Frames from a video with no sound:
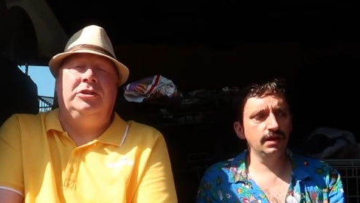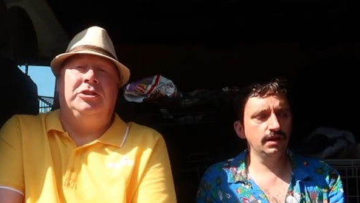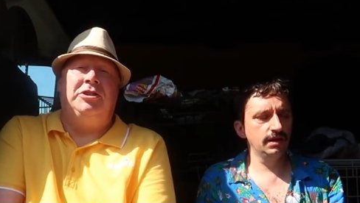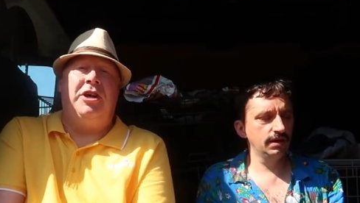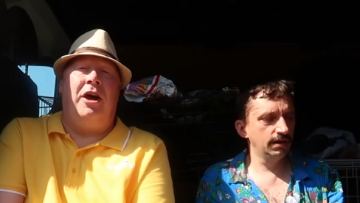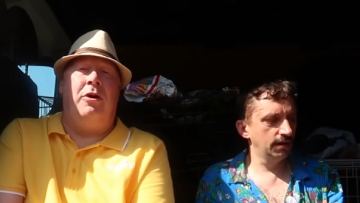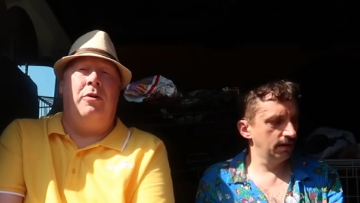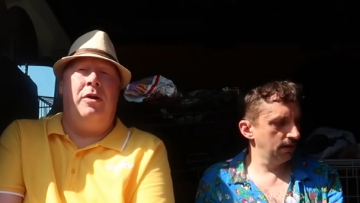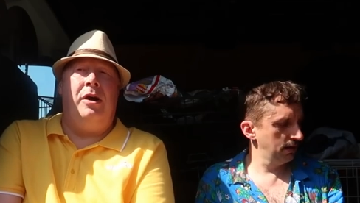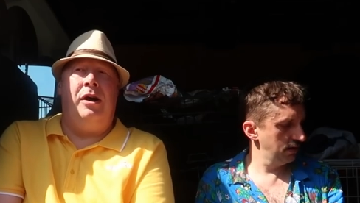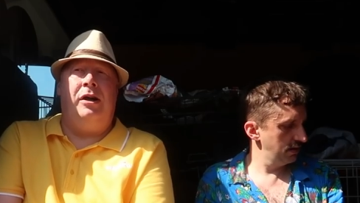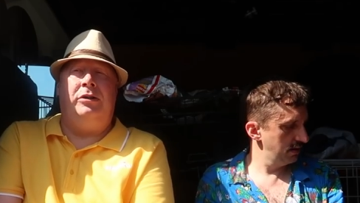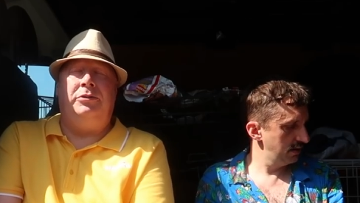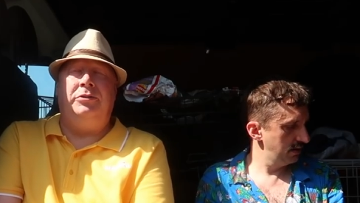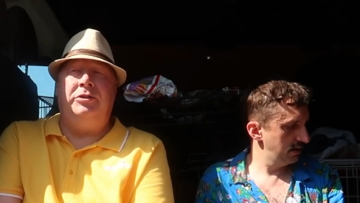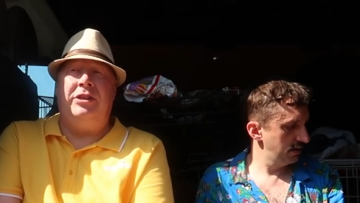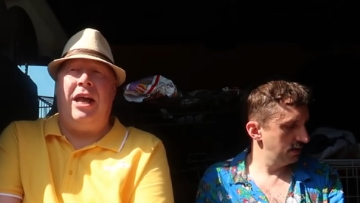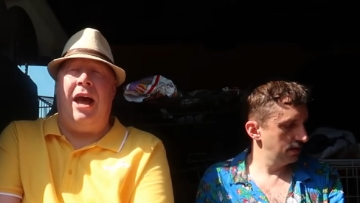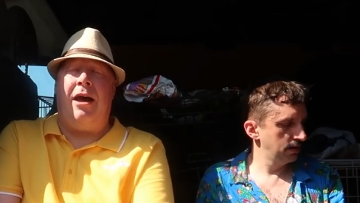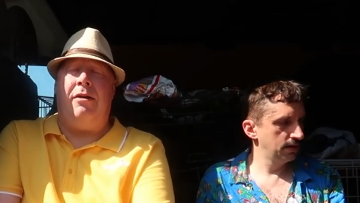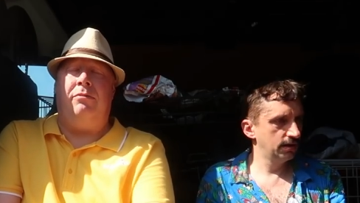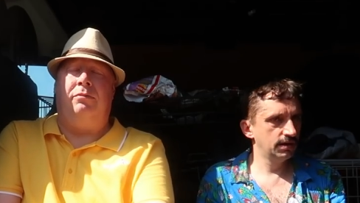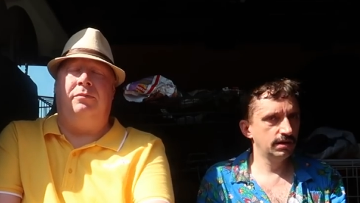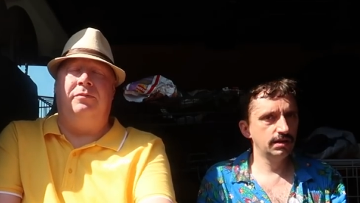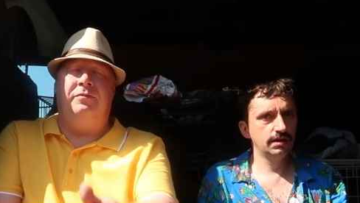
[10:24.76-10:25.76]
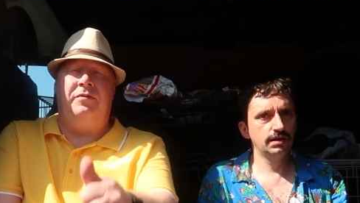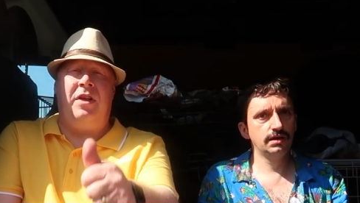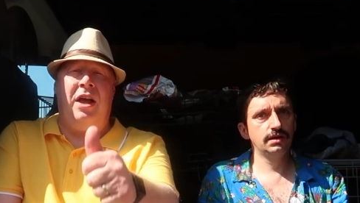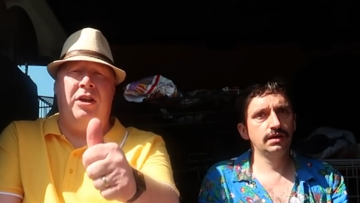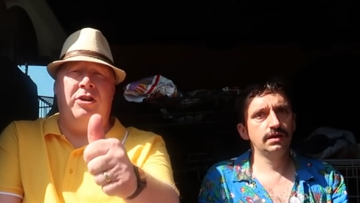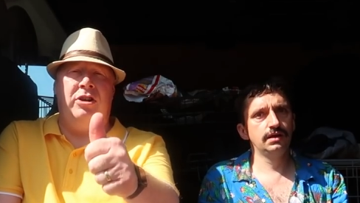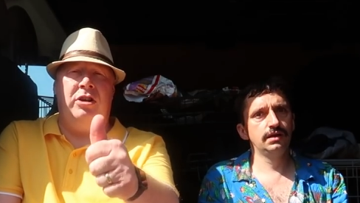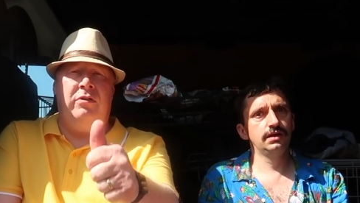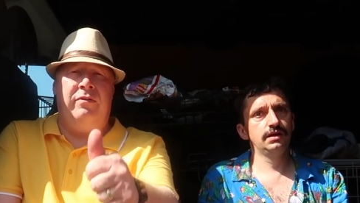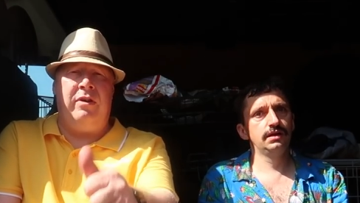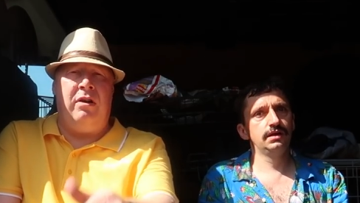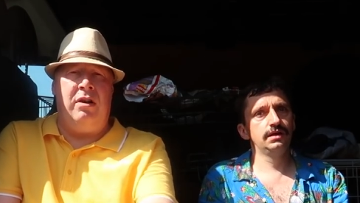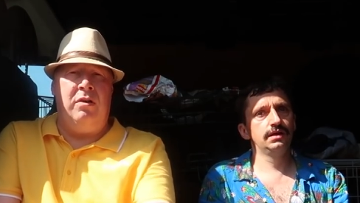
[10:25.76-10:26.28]
Speaker 1: So yeah, thank
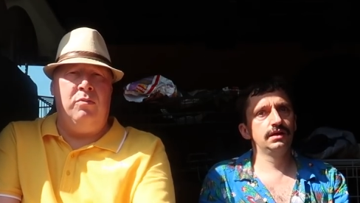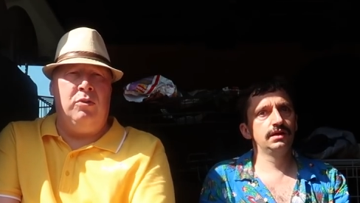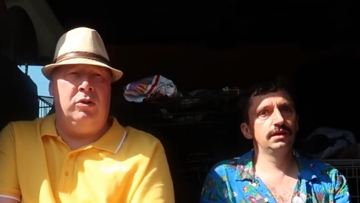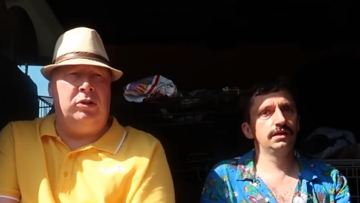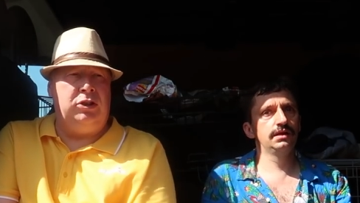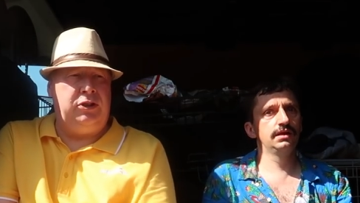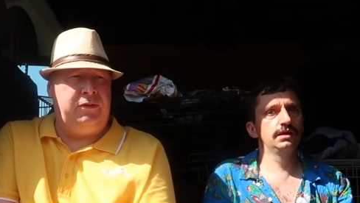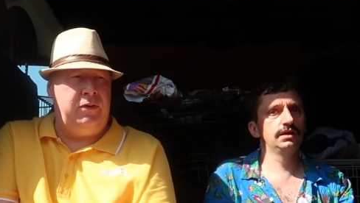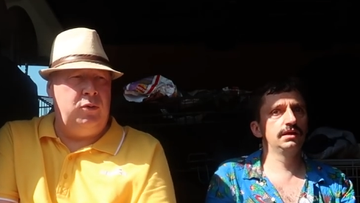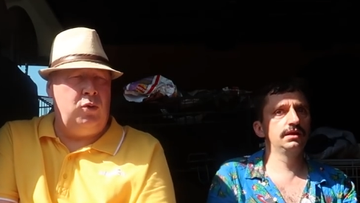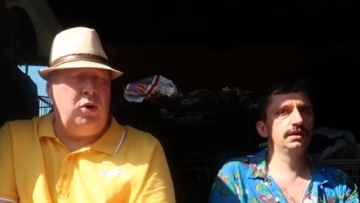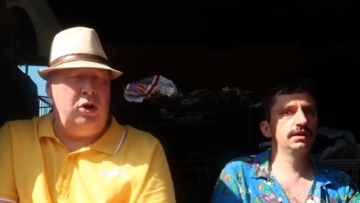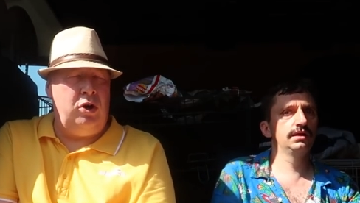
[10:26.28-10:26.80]
you very much for